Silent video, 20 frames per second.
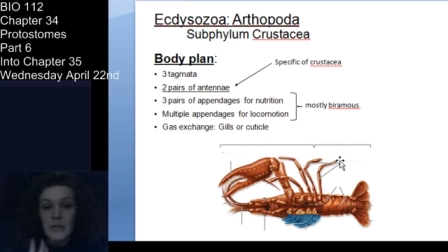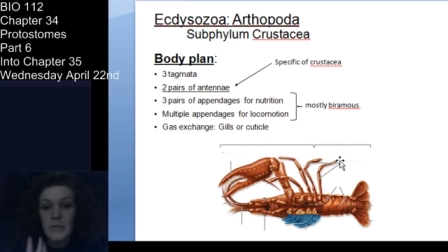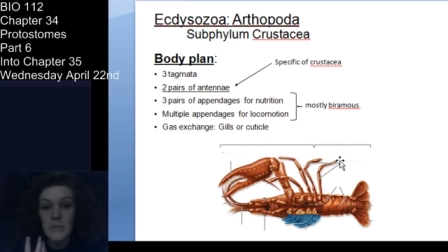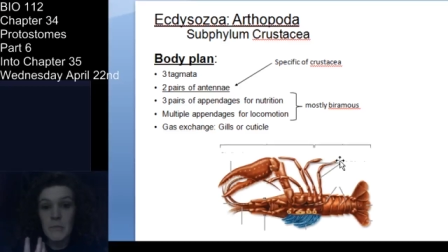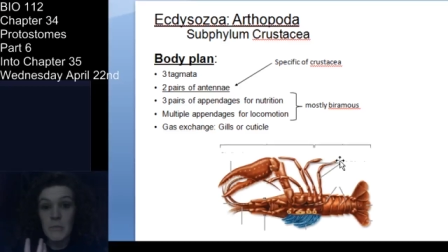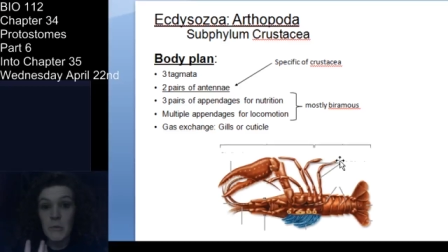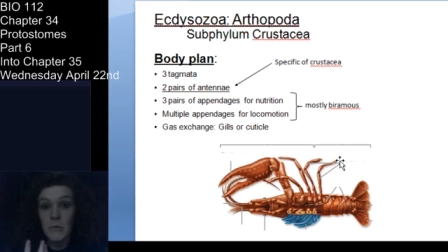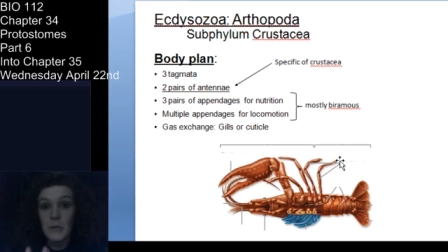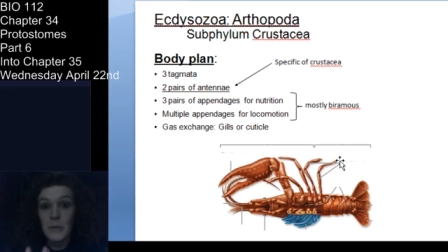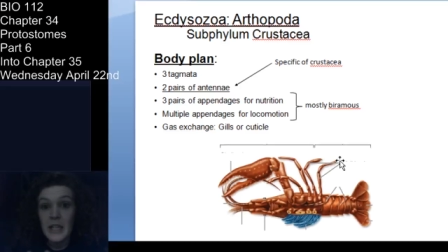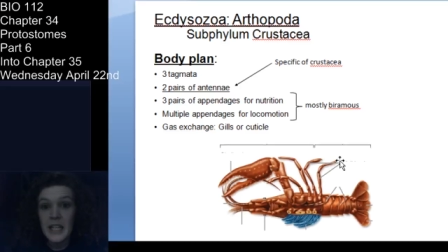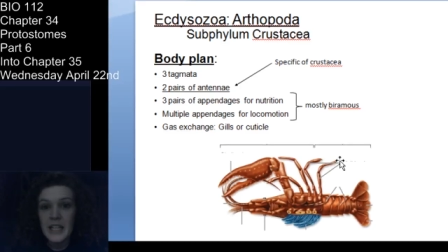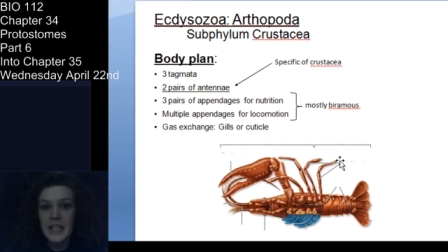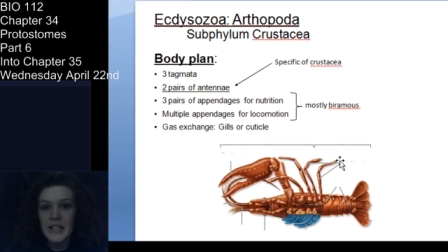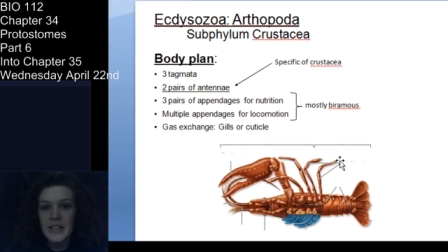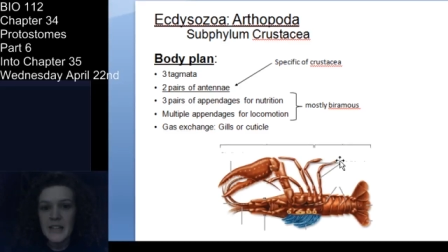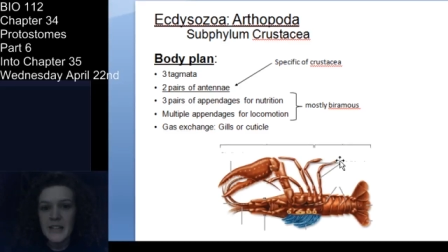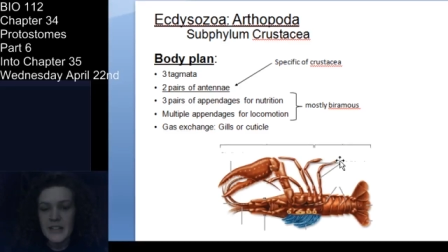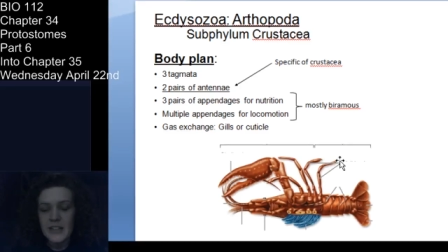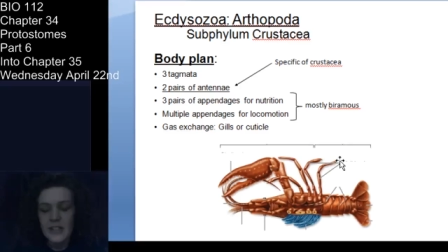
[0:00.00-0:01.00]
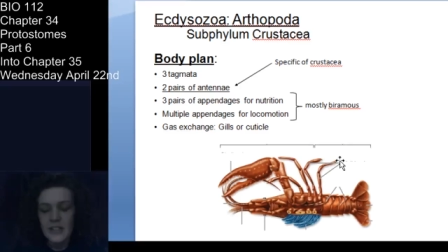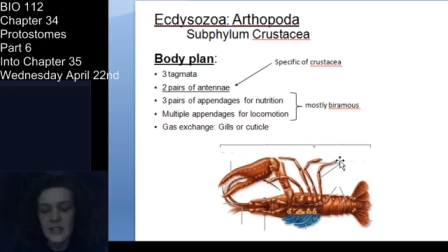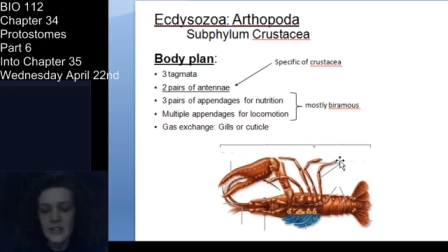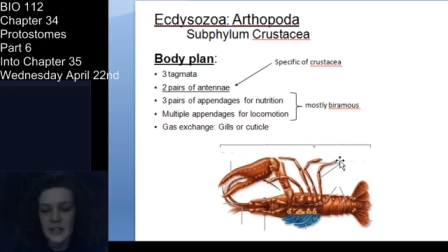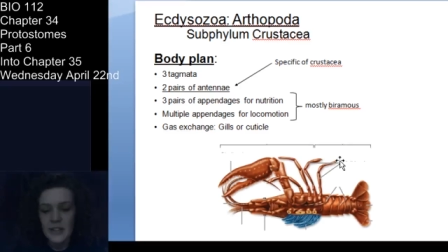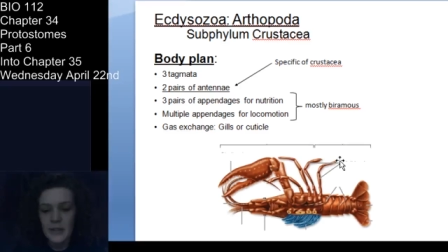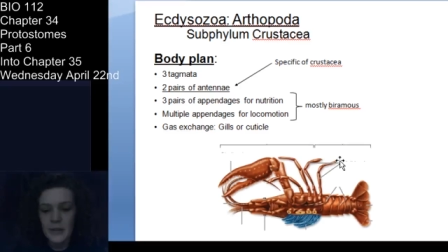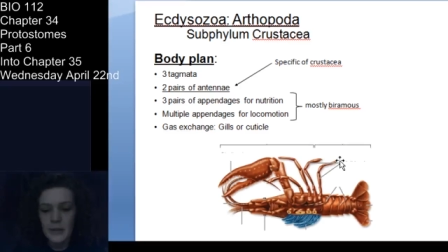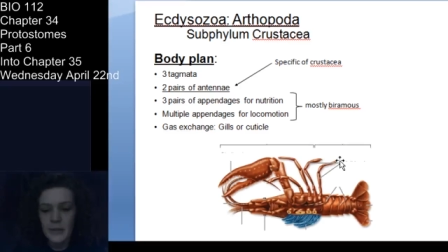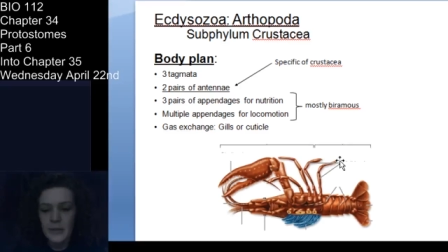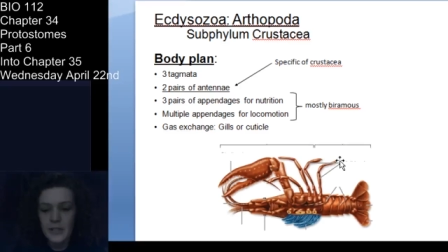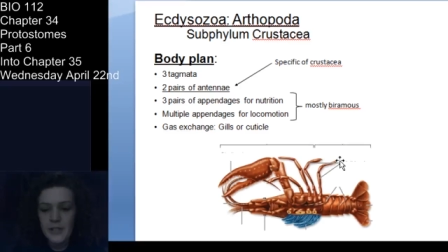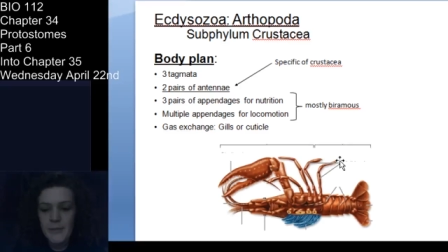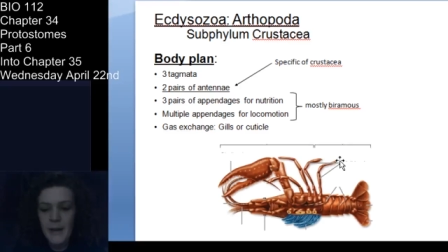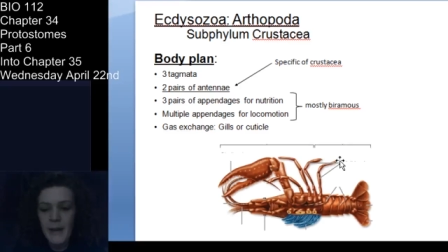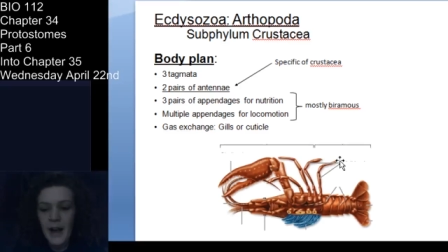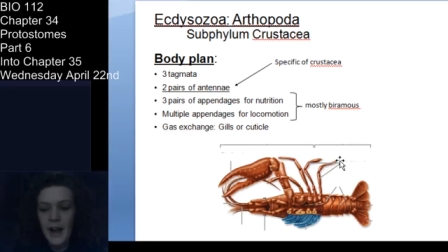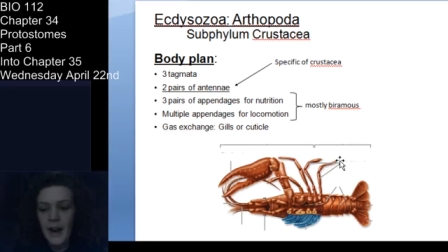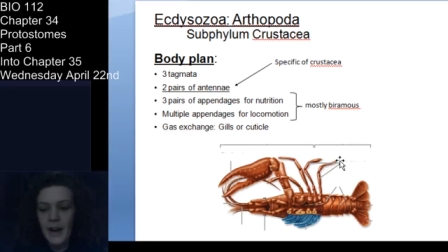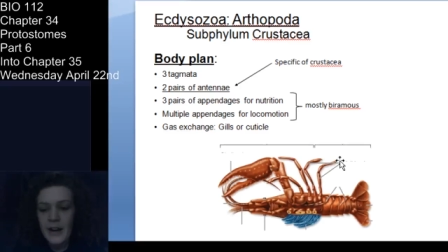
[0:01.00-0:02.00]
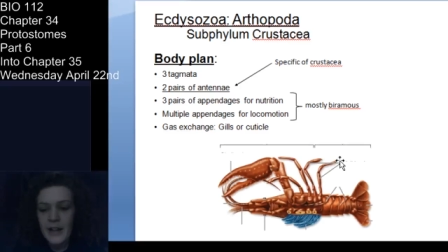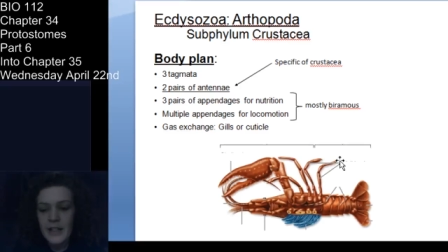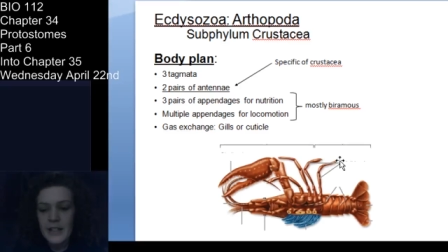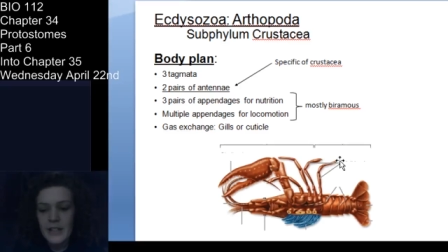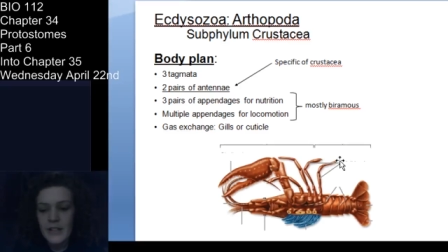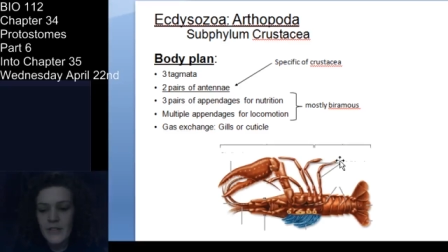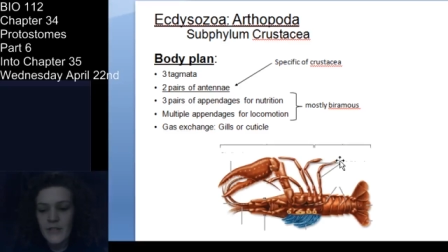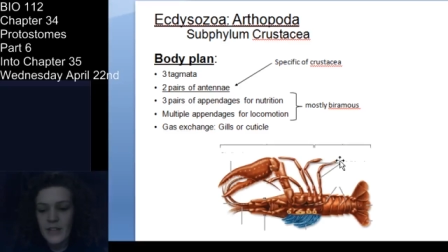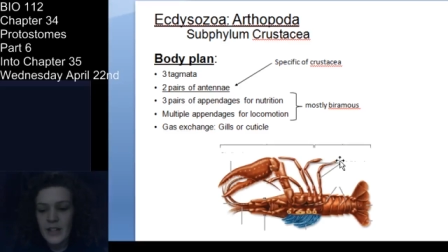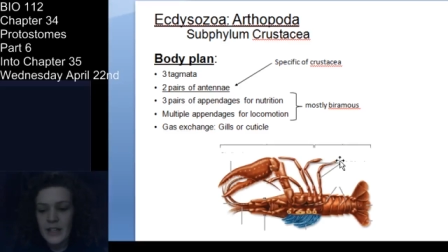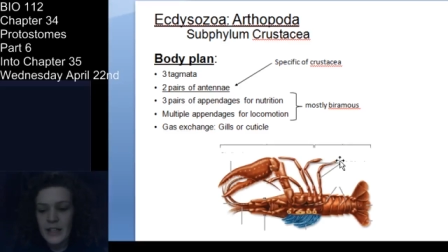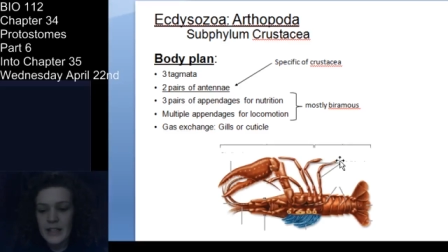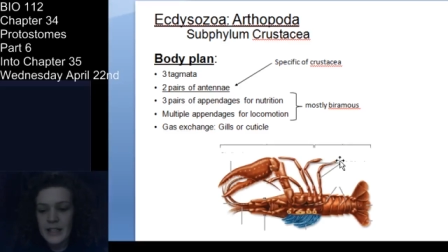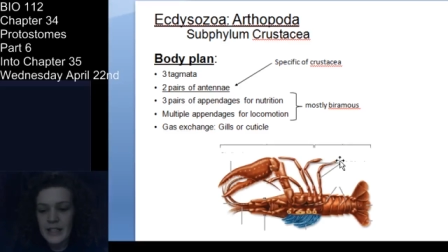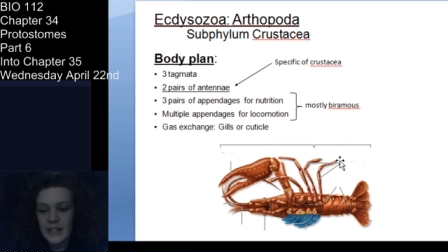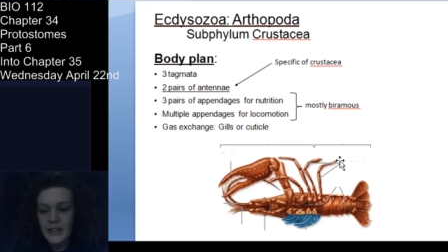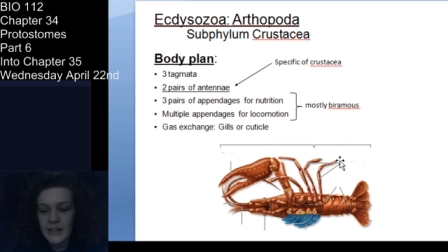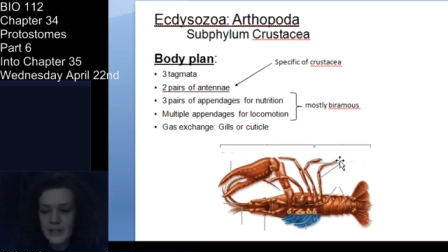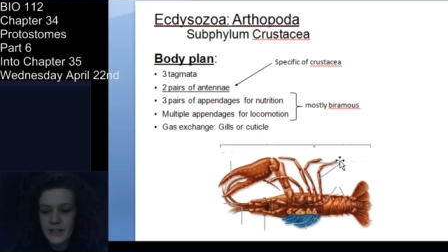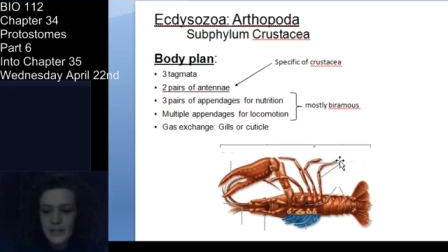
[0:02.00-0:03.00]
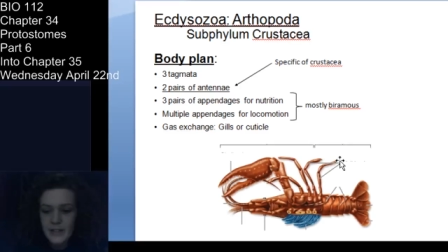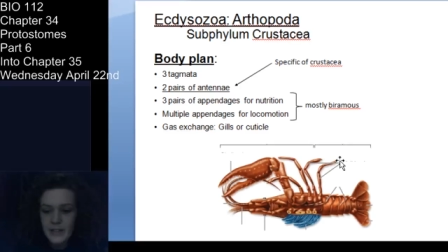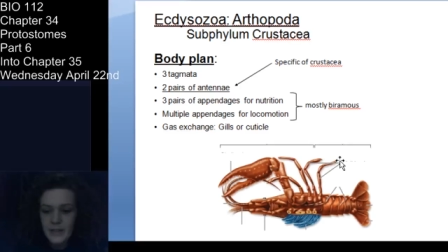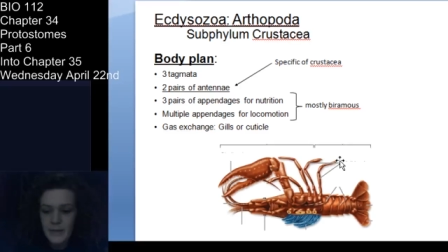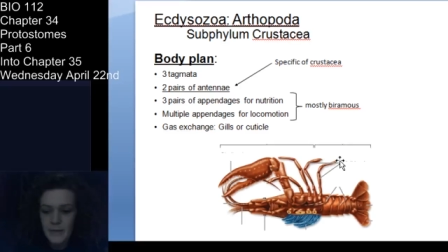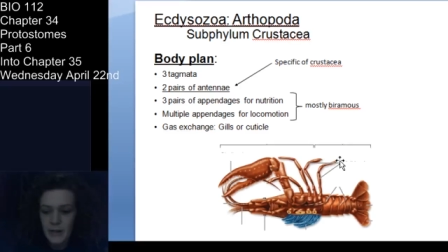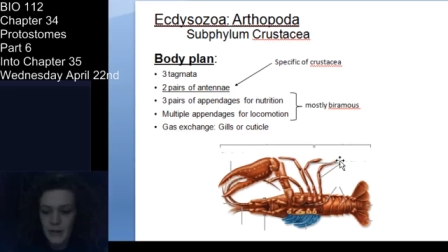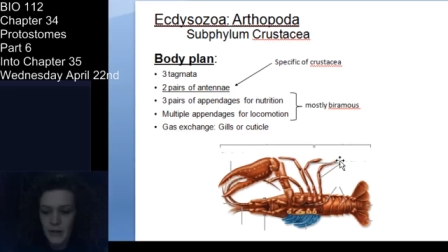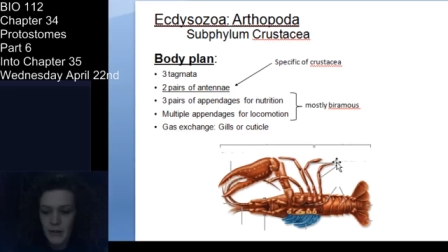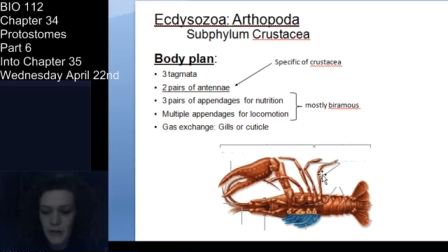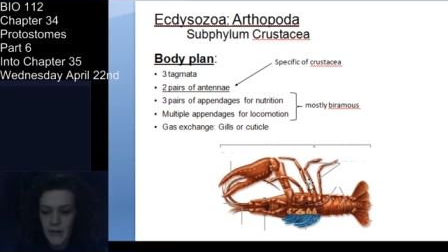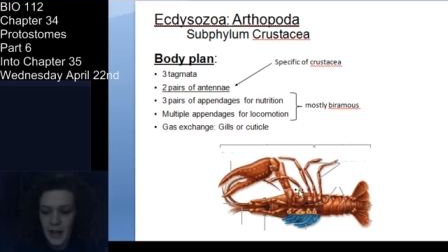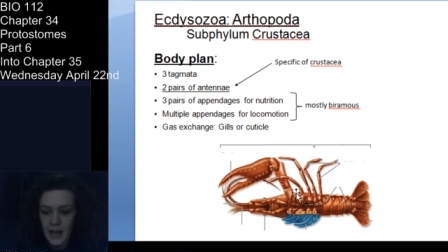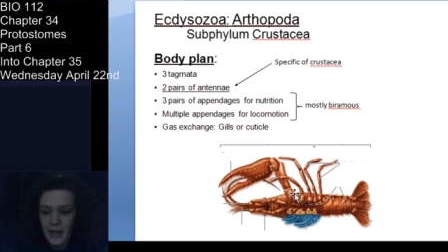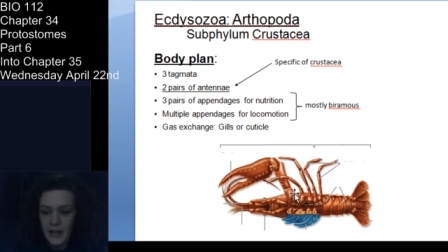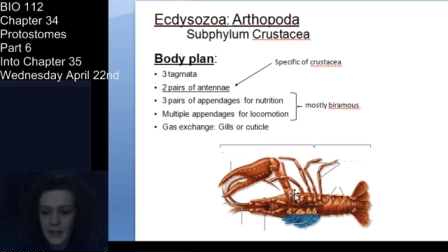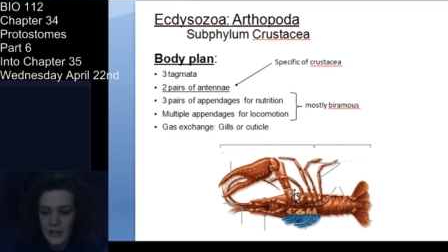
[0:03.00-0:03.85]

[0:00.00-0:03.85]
breathe essentially or respire is via gills that are right